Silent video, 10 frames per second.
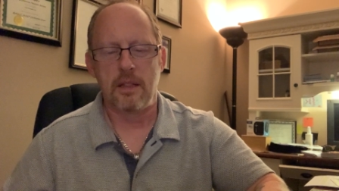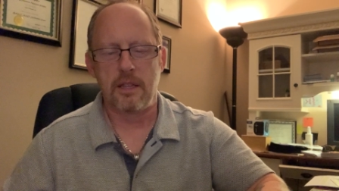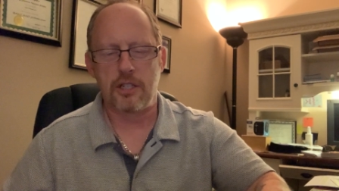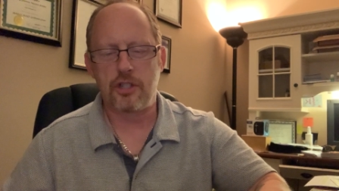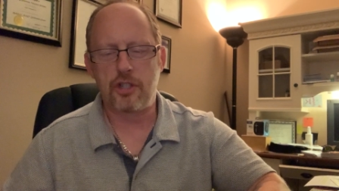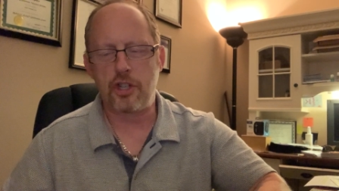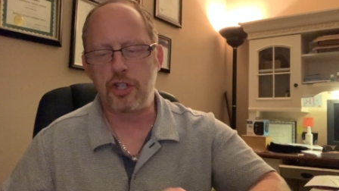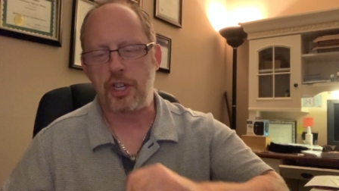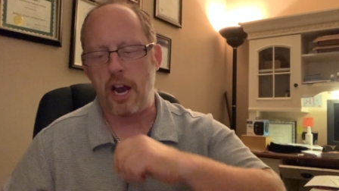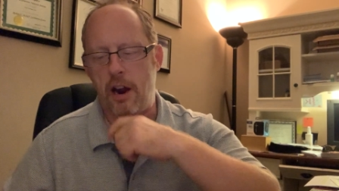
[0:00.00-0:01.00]
This is a
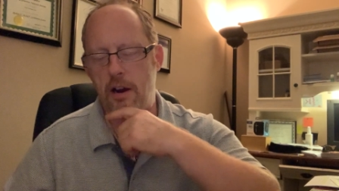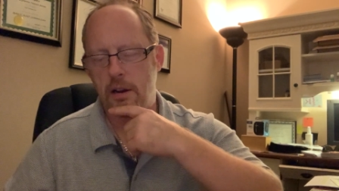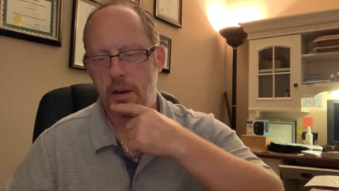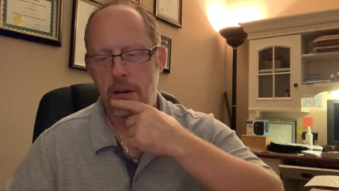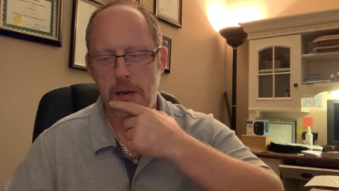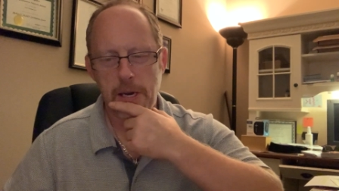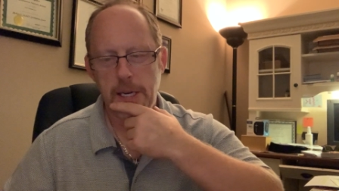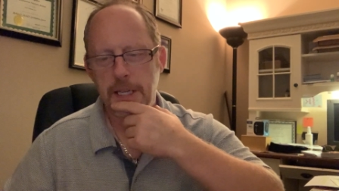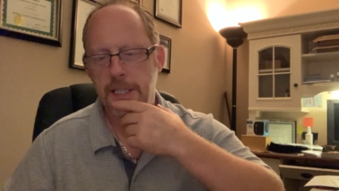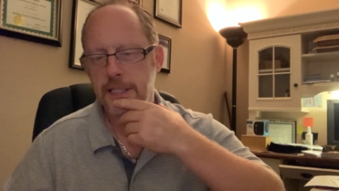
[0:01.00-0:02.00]
share
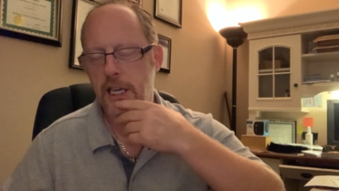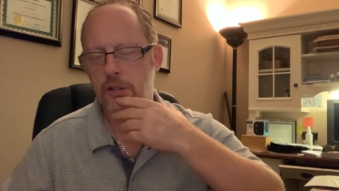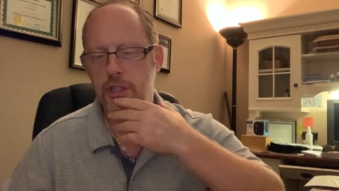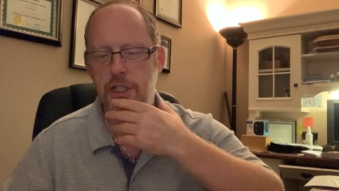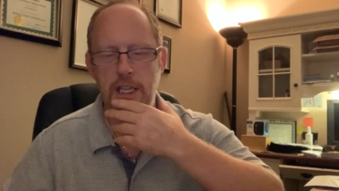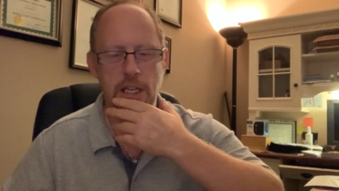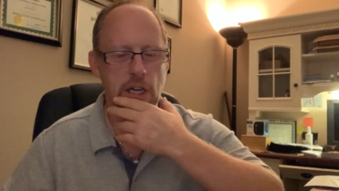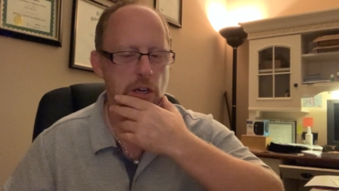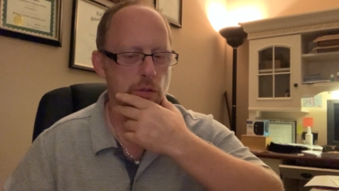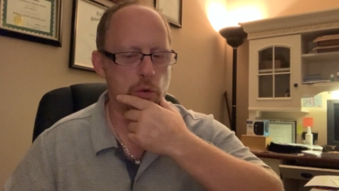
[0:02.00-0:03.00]
that
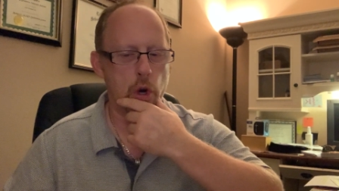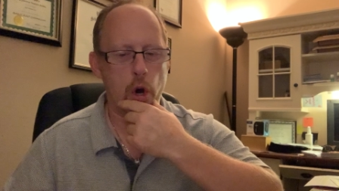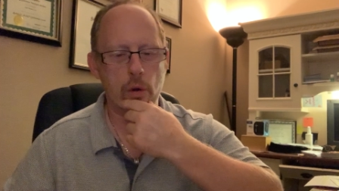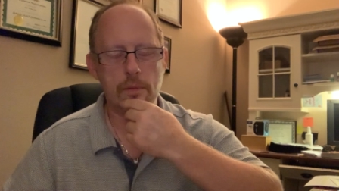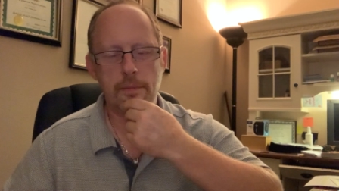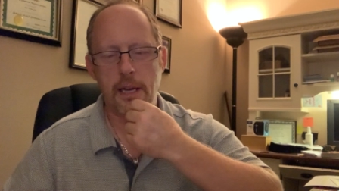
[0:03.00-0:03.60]
Christina wrote,